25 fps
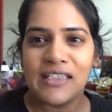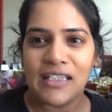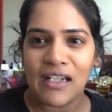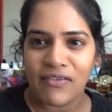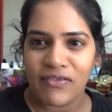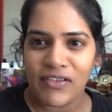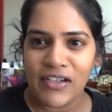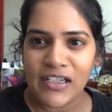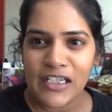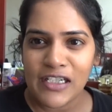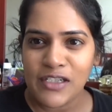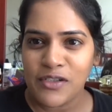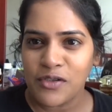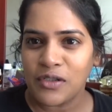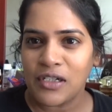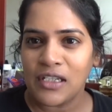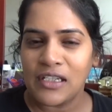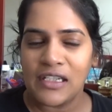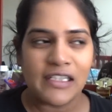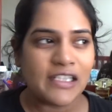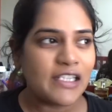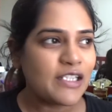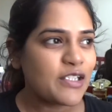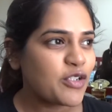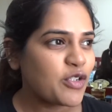definitely took a
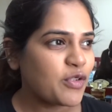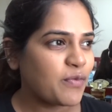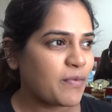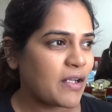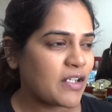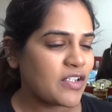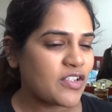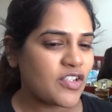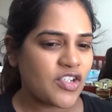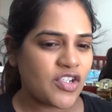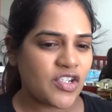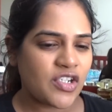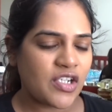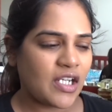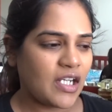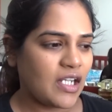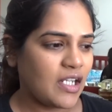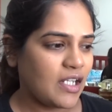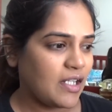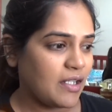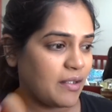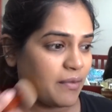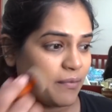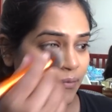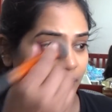little too much
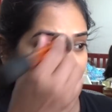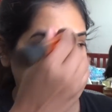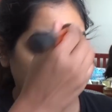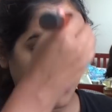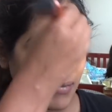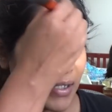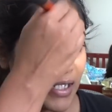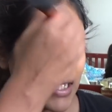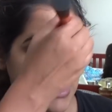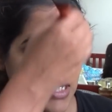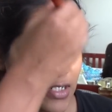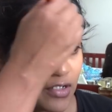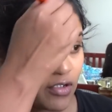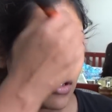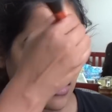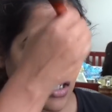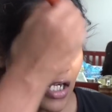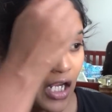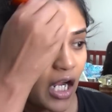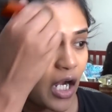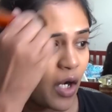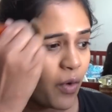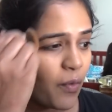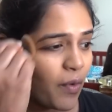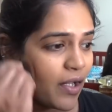based on
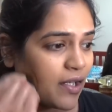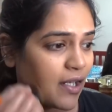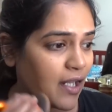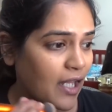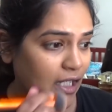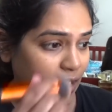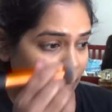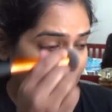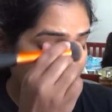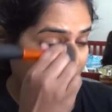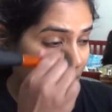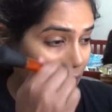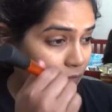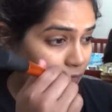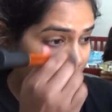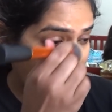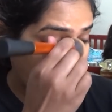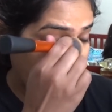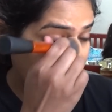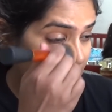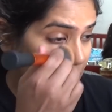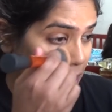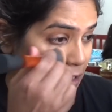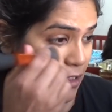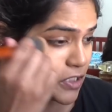how I like my
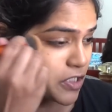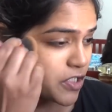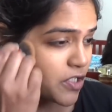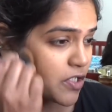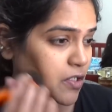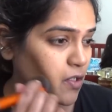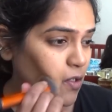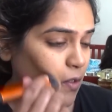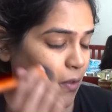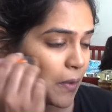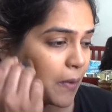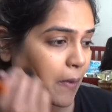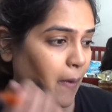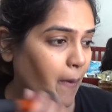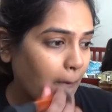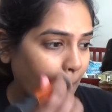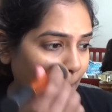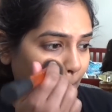foundation.